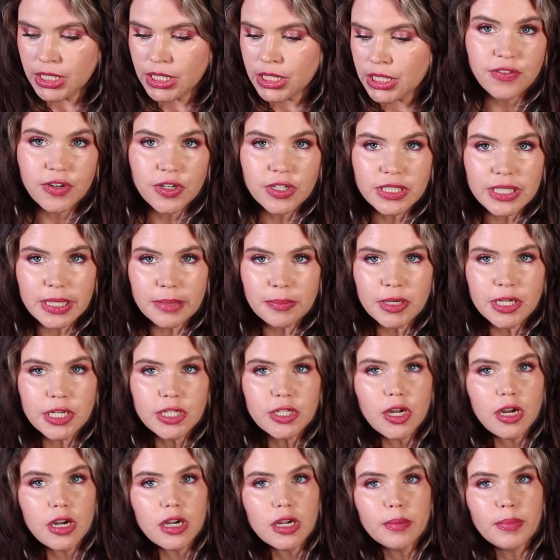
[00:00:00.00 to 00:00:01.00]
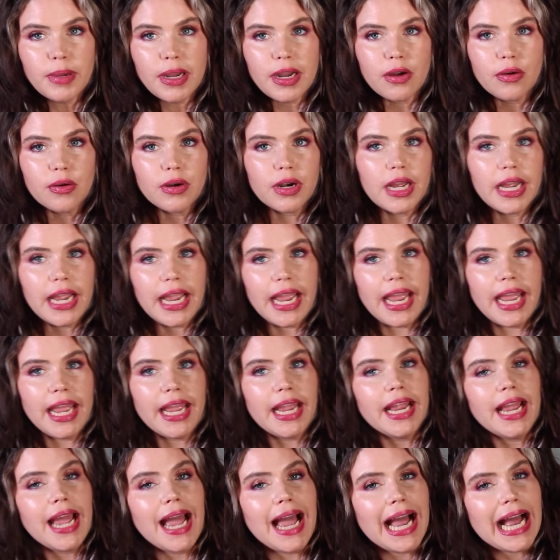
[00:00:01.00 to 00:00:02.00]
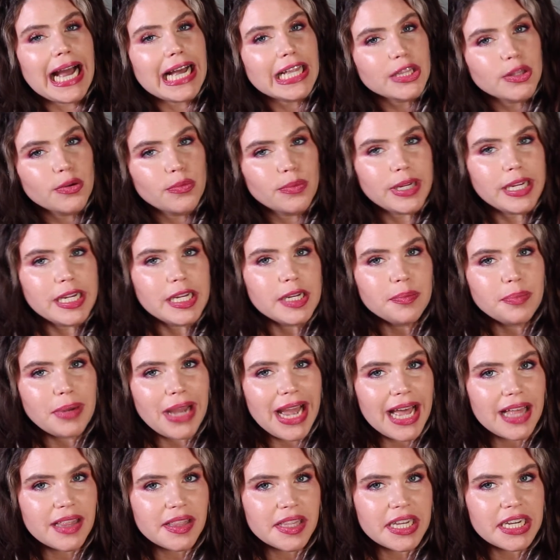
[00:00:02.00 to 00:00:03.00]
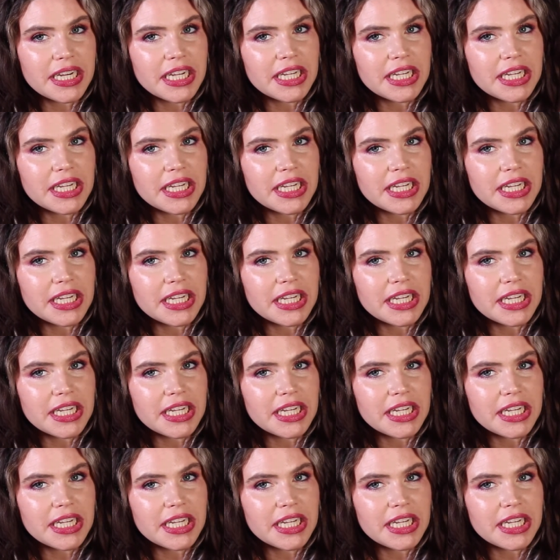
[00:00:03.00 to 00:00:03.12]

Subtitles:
First, I'm going to talk about a Halloween palette.